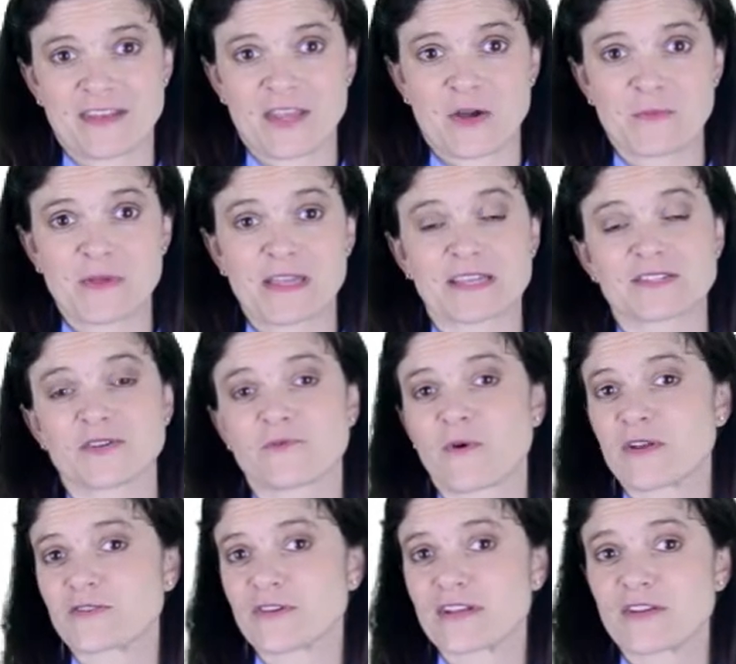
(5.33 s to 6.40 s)
video because you're
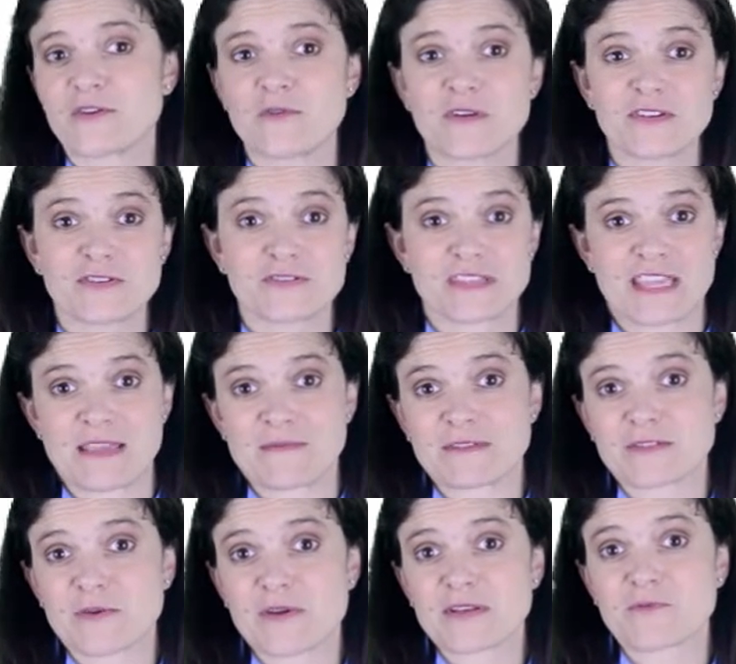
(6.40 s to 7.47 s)
wondering who on your team
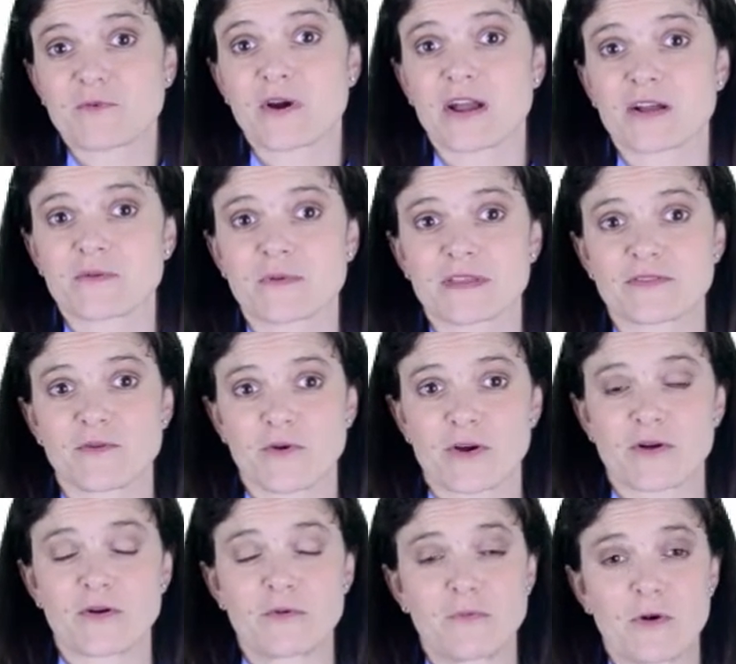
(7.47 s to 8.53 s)
is going to work with
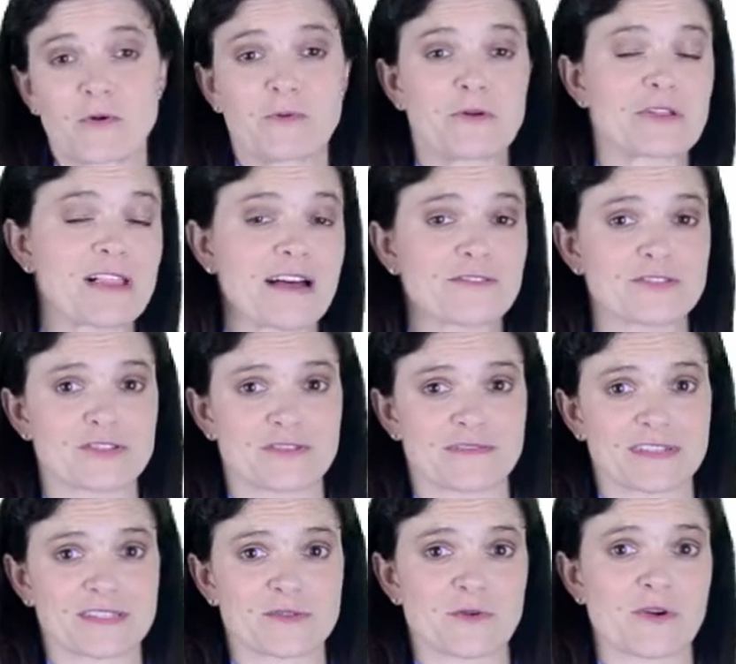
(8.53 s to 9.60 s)
Oracle Mobile Cloud
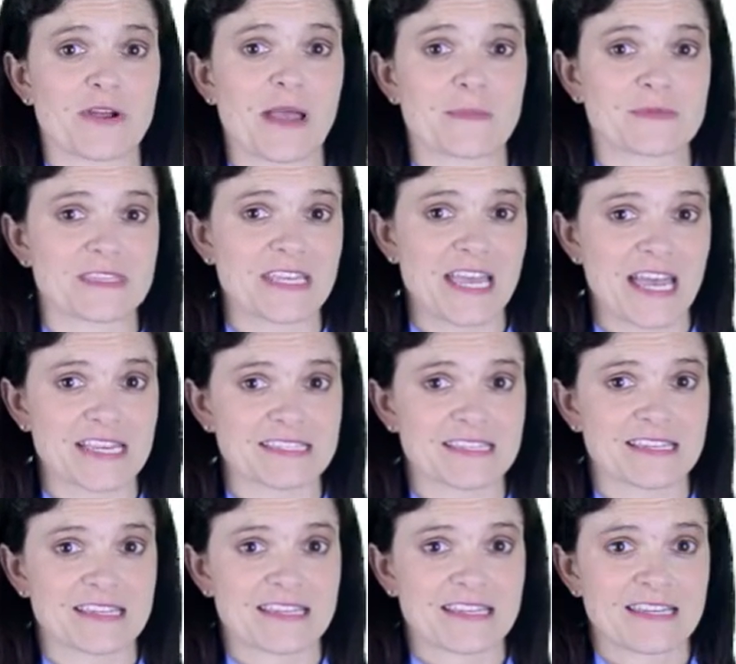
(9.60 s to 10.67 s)
Service, or MCS.
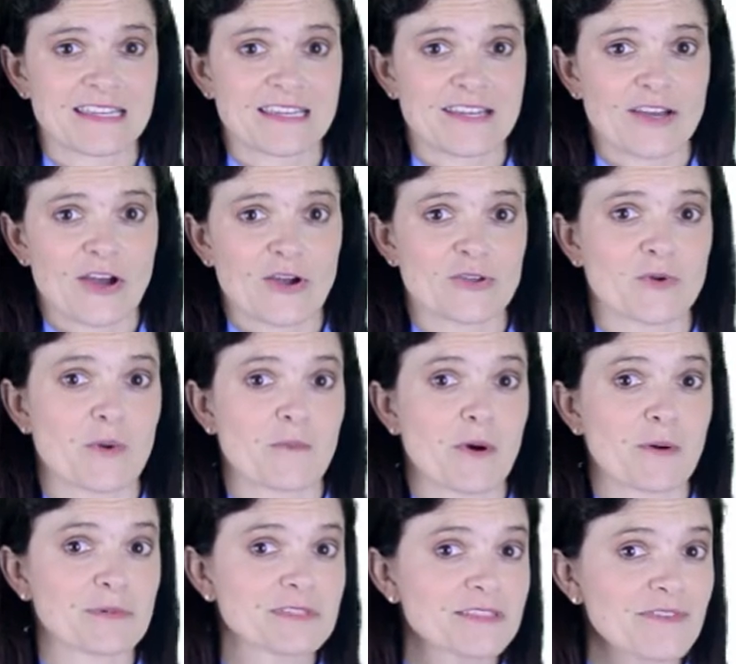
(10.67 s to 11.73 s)
Are you a
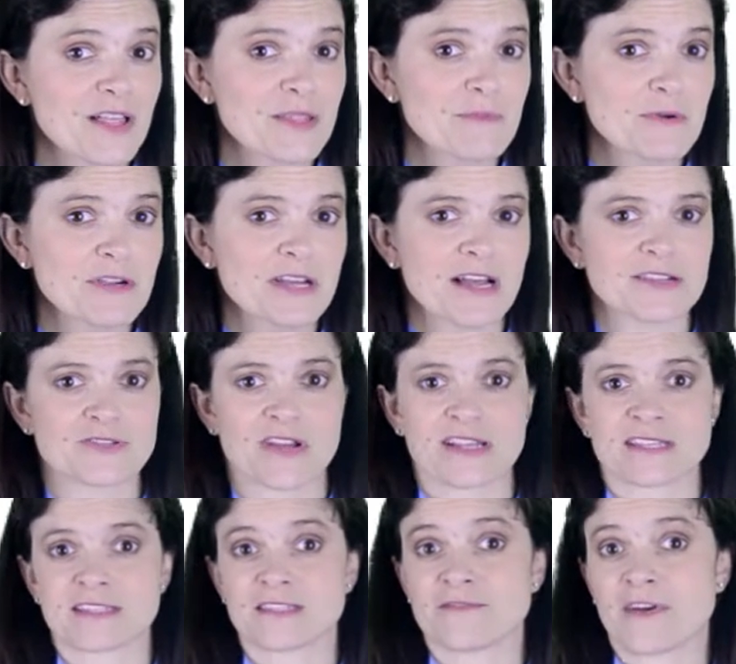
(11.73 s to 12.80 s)
mobile developer
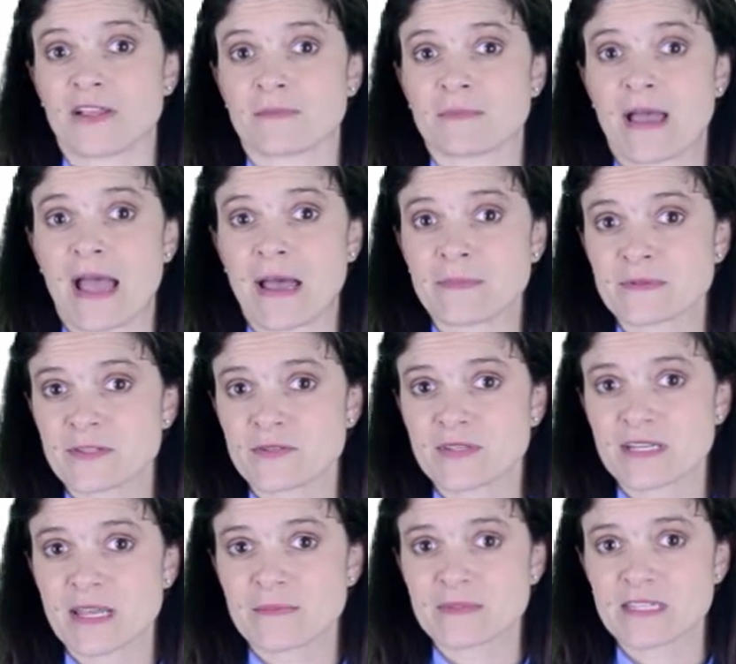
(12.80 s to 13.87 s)
contracted to develop apps
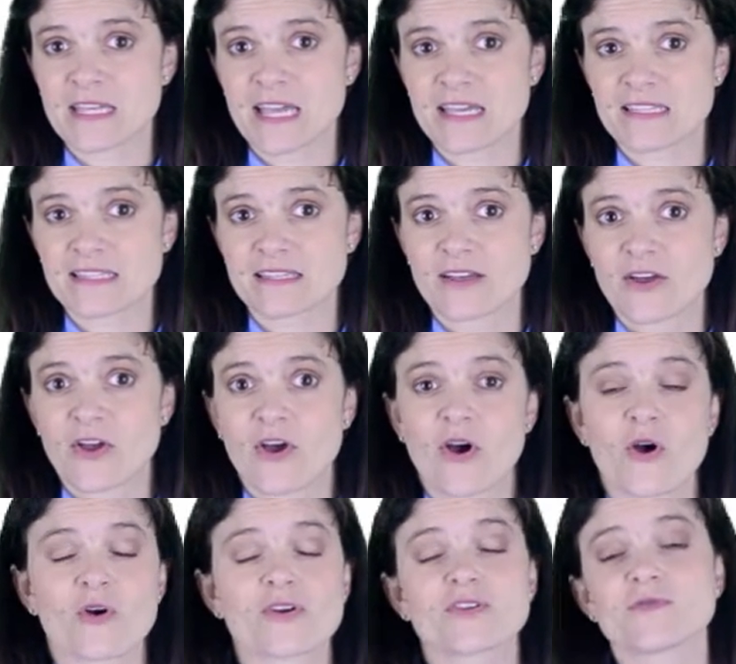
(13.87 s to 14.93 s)
using MCS?
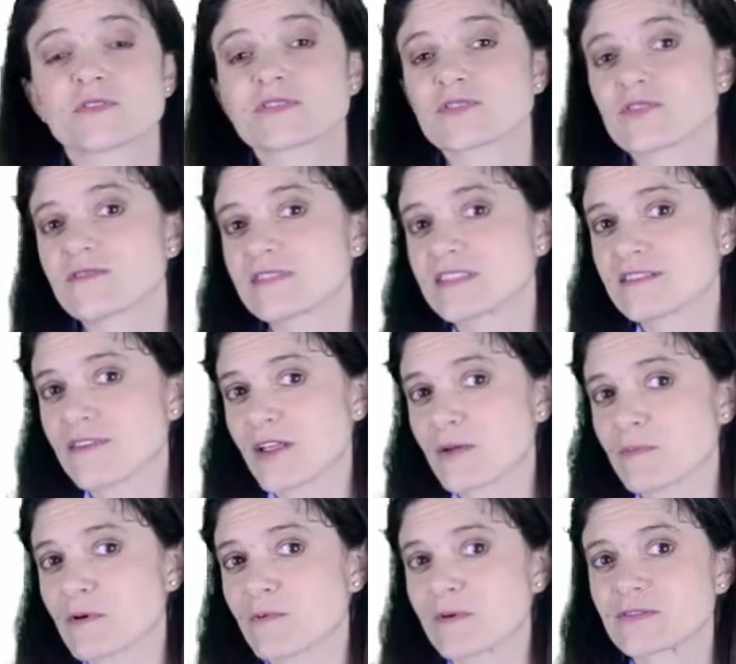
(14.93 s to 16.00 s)
Or are you a service
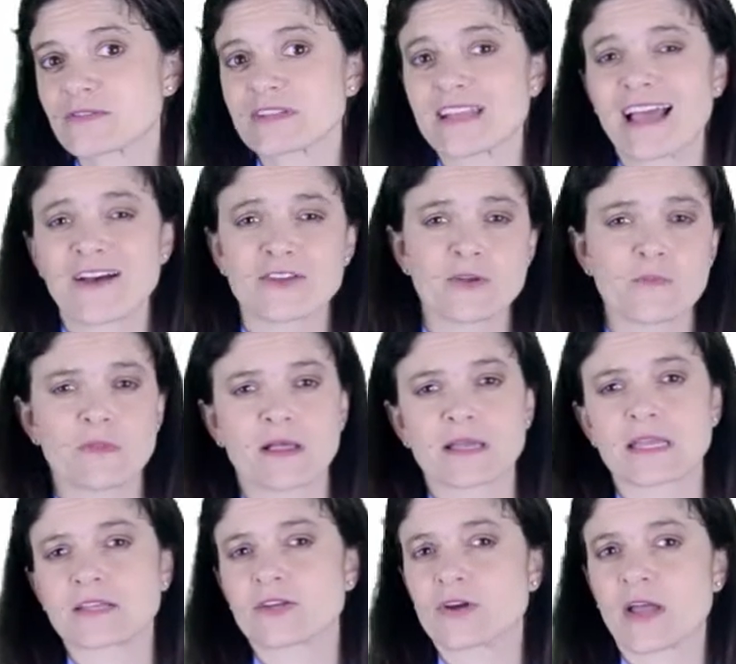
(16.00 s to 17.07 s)
developer wondering how you'll plug
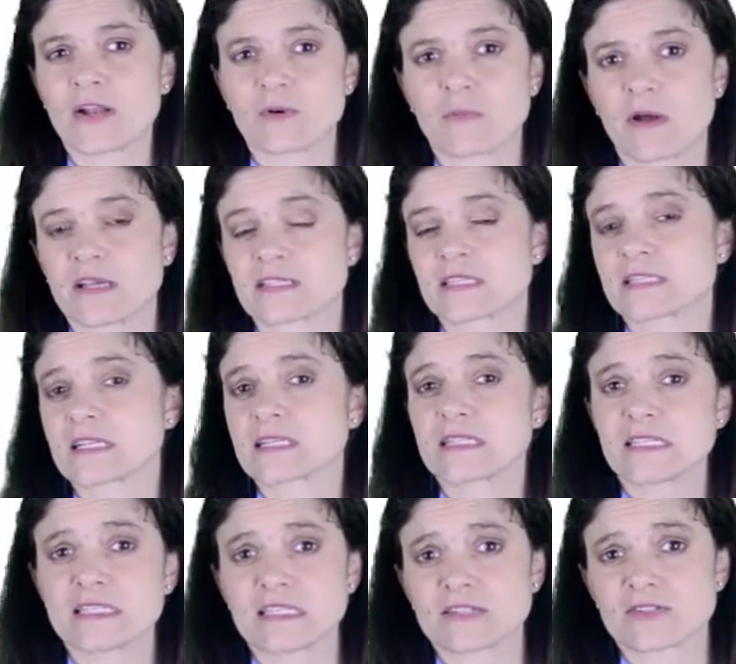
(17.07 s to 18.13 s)
in your enterprise's
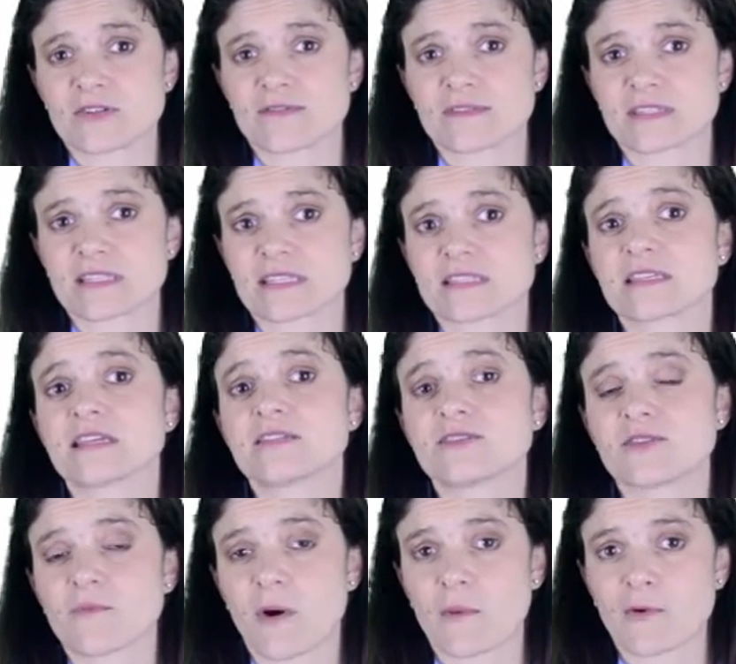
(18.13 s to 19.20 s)
existing services into
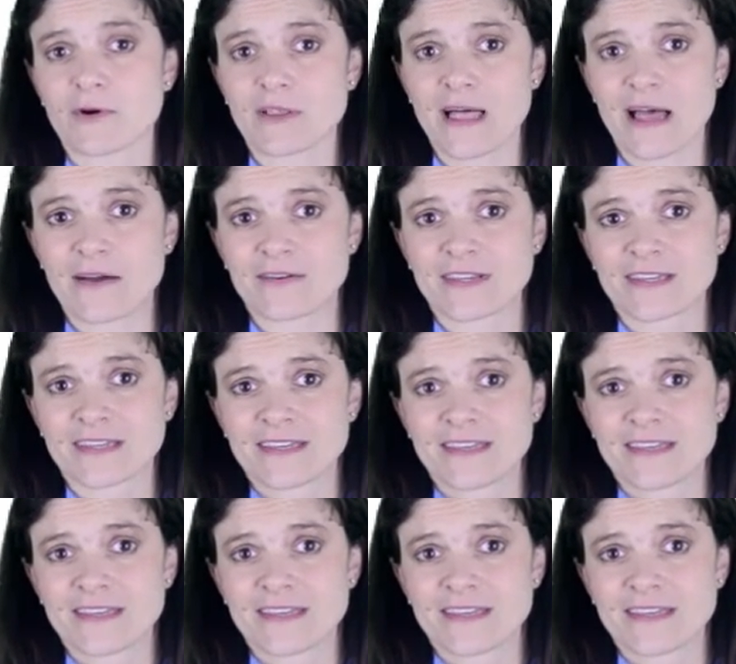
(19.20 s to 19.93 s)
the mobile cloud?